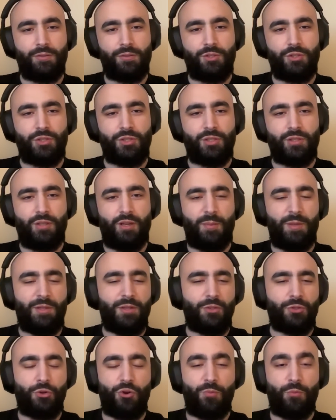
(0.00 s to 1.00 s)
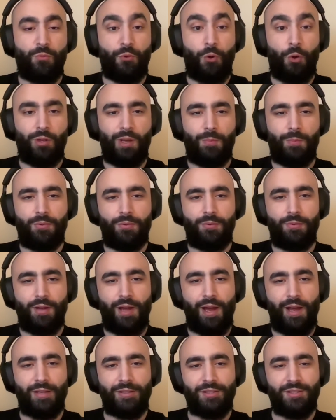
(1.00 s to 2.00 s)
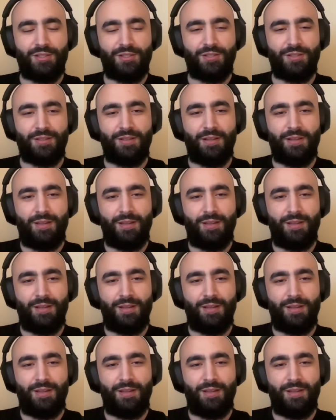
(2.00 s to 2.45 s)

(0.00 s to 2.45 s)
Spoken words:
the term rollup has